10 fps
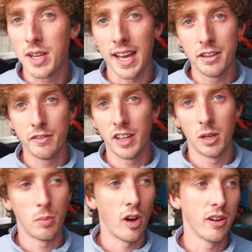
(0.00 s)
can
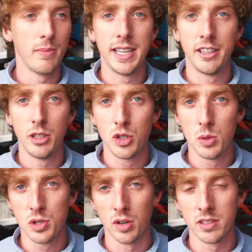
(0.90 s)
develop automated YouTube
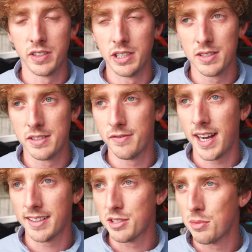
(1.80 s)
Shorts videos. In
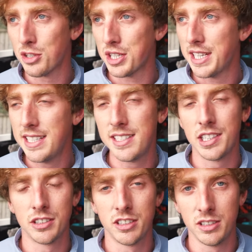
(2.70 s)
fact, it's much
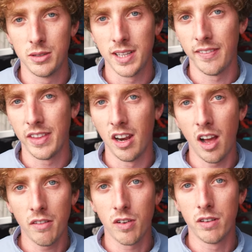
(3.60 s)
easier to do that than
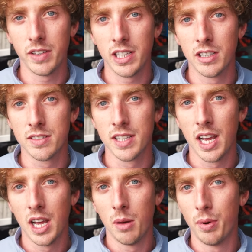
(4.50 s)
long form videos,
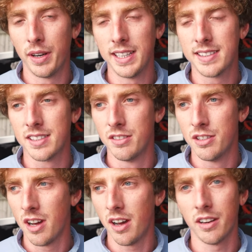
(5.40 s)
but it's
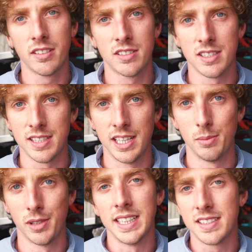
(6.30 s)
not
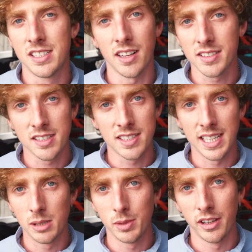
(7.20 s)
sustainable. It's not sustainable